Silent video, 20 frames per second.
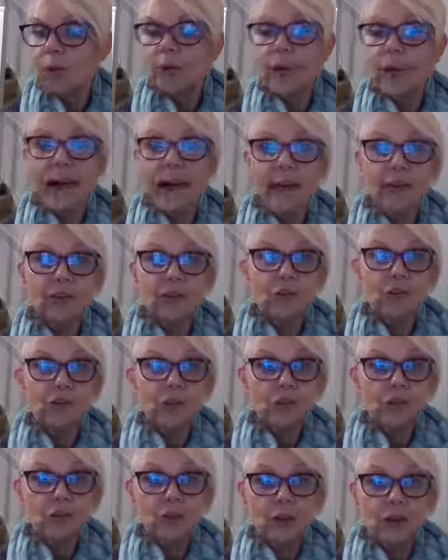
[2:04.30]
their
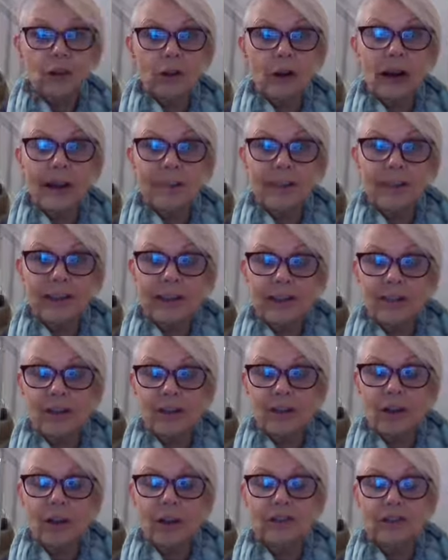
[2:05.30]
children are having
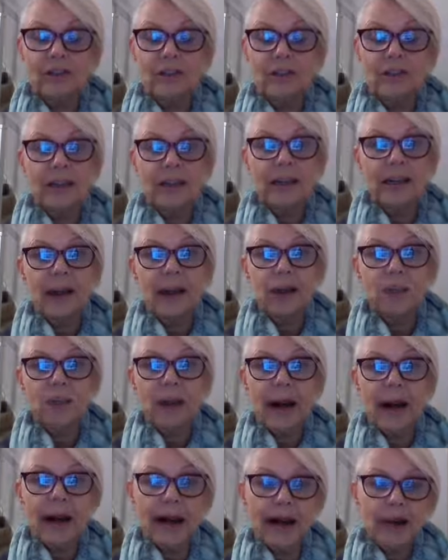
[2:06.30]
anxiety
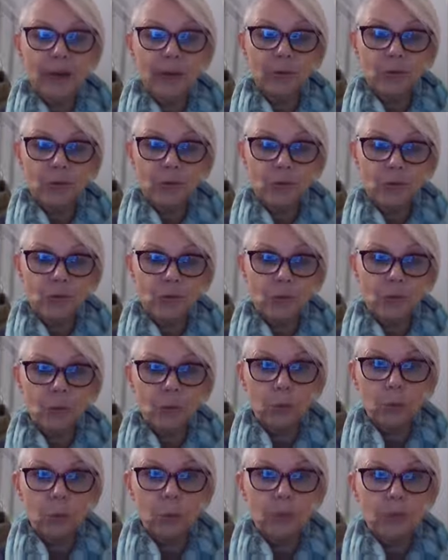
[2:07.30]
around
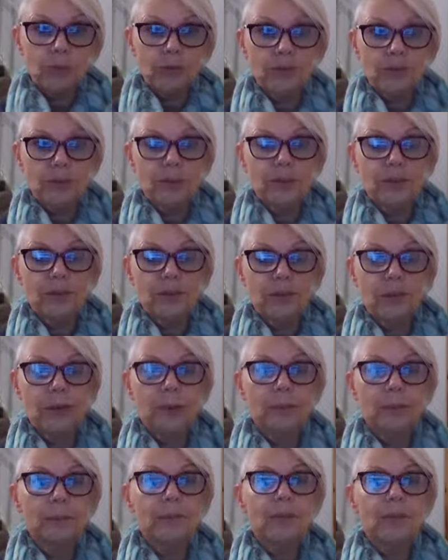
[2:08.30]
reward
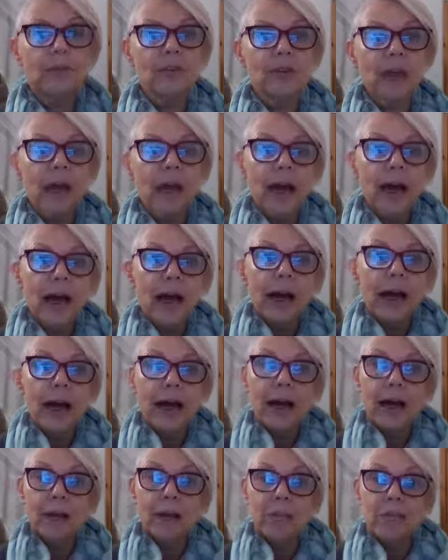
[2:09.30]
systems.
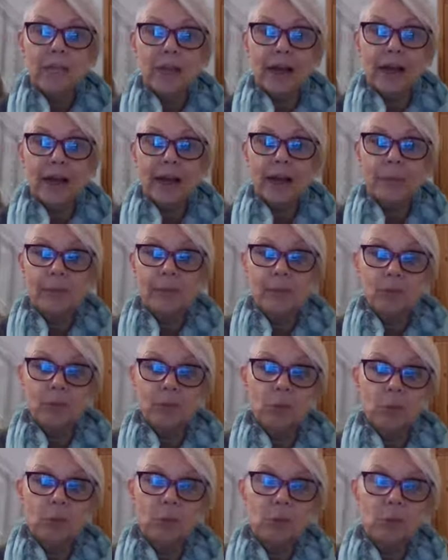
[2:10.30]
So that can be
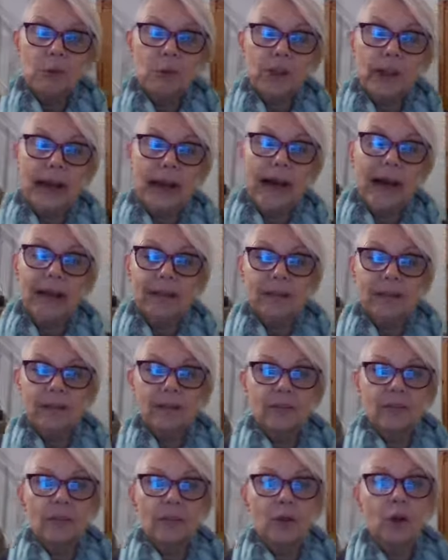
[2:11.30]
reward
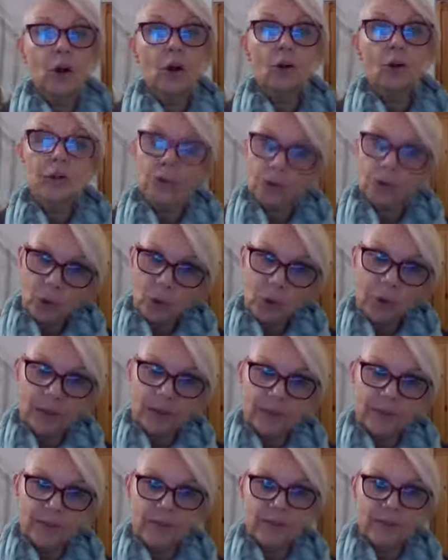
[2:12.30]
and
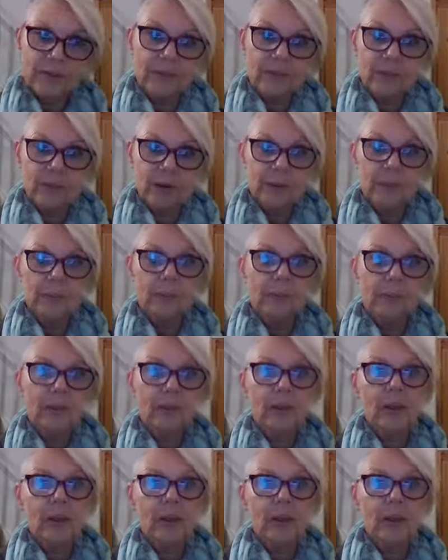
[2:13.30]
consequence systems